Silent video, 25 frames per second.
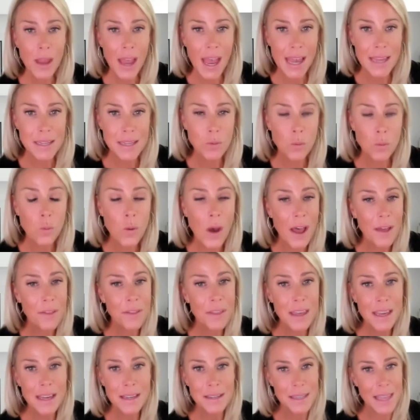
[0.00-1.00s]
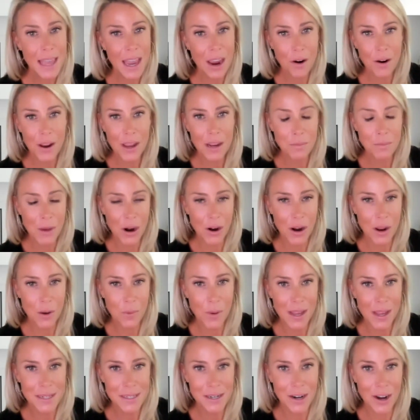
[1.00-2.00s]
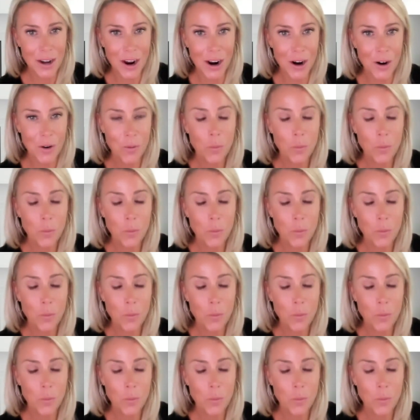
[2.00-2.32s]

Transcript: as wealthy as Gary and Mary West are,